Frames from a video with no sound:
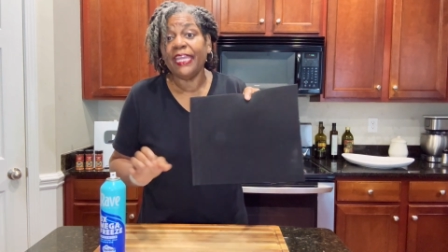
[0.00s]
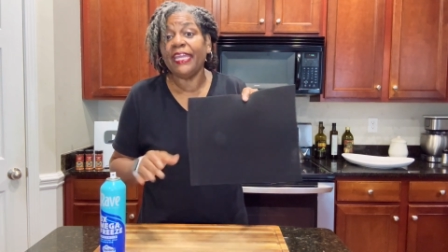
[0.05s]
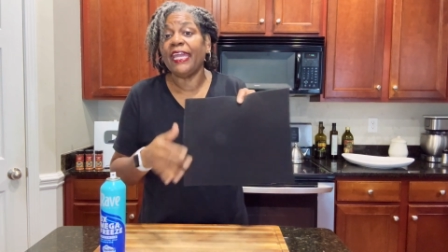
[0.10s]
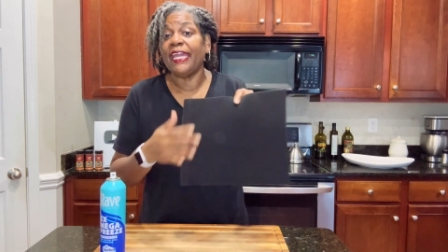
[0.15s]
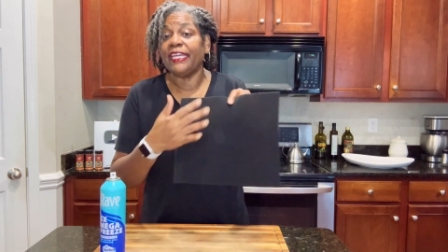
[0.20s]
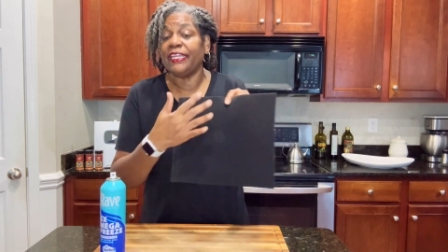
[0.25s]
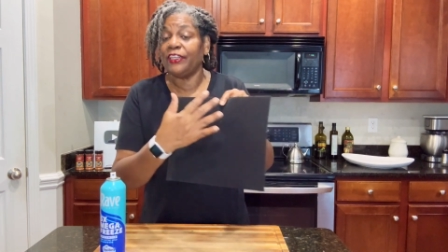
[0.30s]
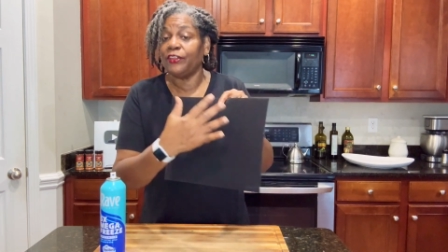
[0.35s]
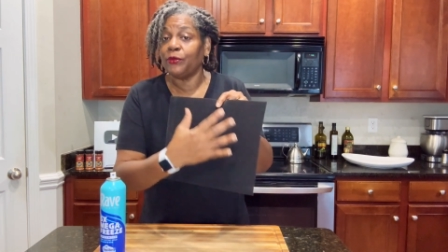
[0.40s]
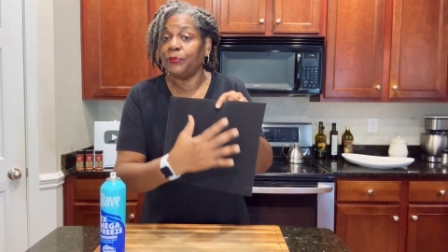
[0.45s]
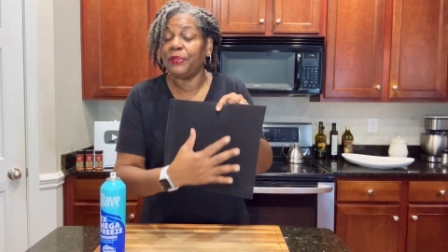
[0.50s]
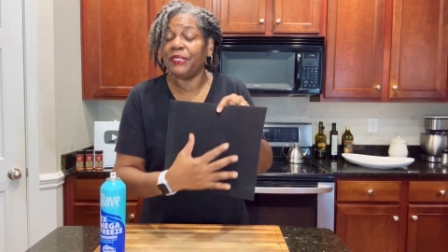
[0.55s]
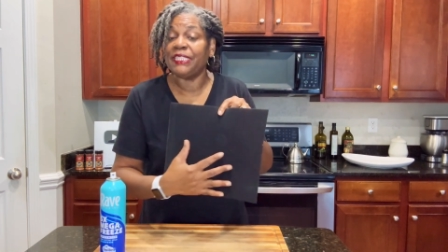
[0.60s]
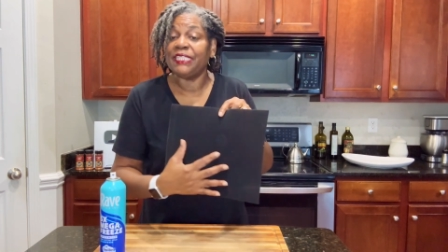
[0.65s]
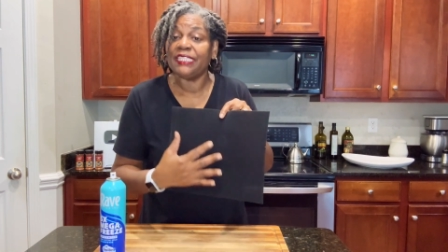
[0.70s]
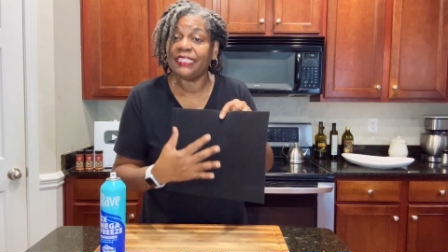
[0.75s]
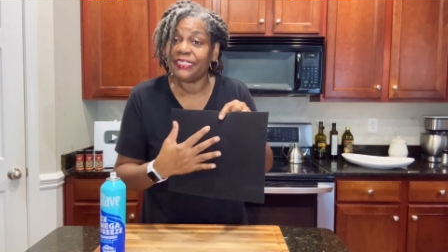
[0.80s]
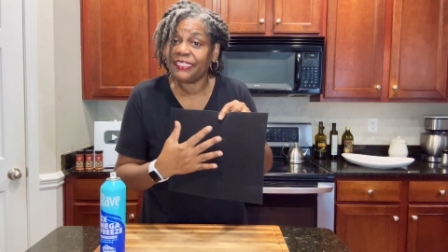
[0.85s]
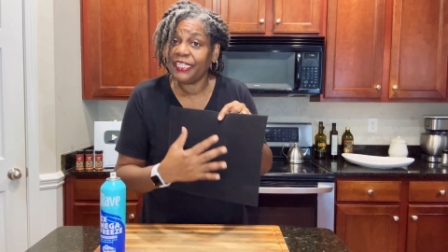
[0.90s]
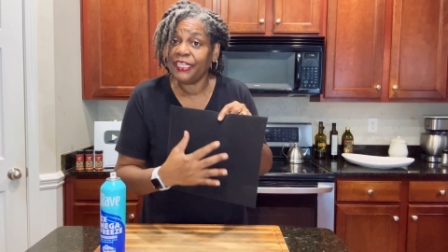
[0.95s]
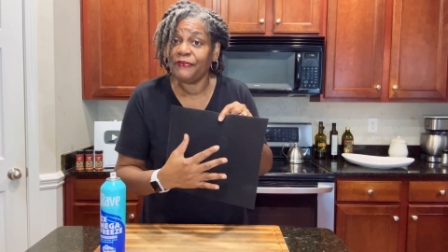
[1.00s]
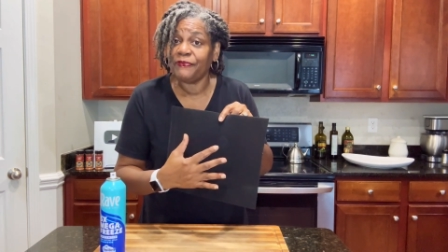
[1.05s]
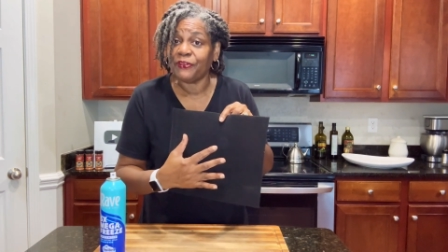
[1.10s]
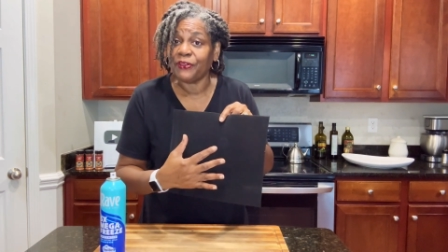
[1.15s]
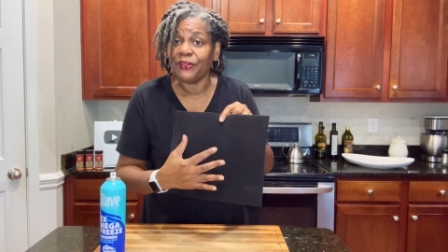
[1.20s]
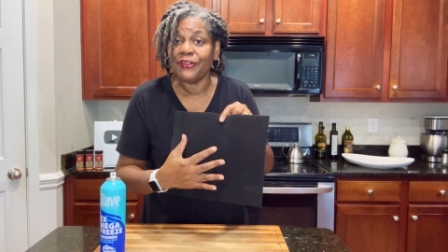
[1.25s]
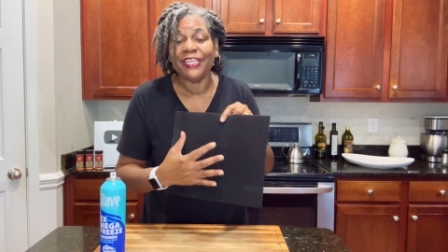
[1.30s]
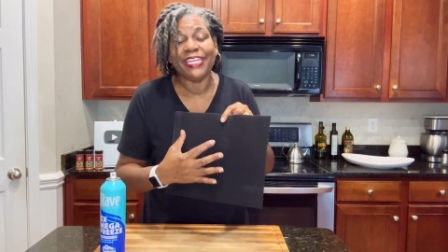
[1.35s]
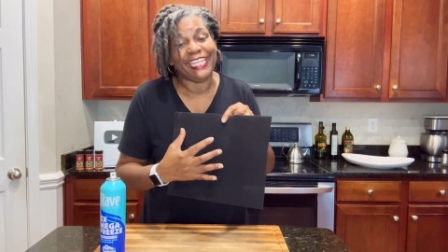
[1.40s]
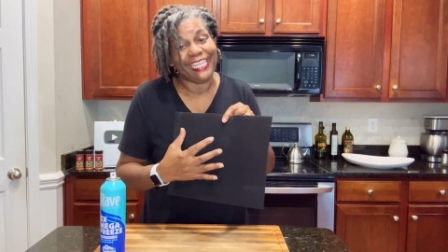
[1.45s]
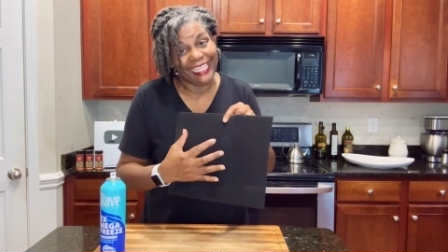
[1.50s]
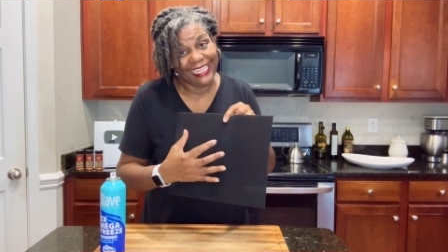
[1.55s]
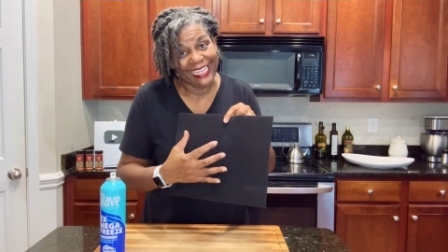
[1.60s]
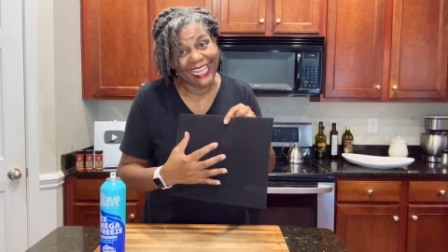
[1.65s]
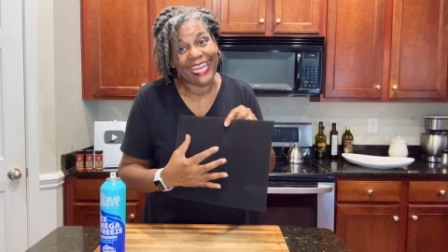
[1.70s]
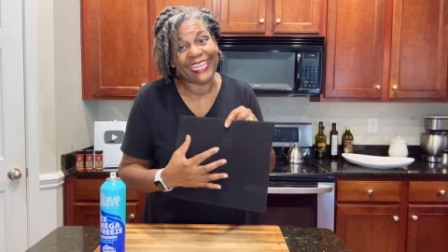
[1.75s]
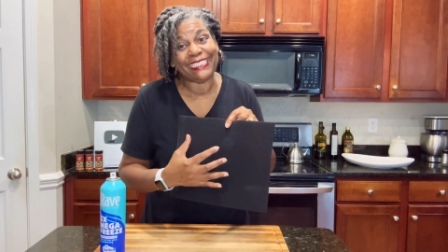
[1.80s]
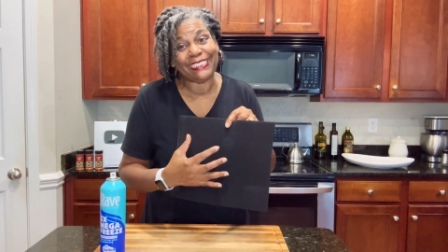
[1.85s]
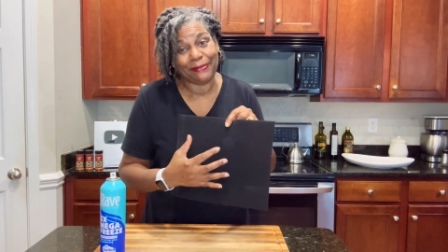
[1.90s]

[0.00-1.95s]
and it'll be stiffer in that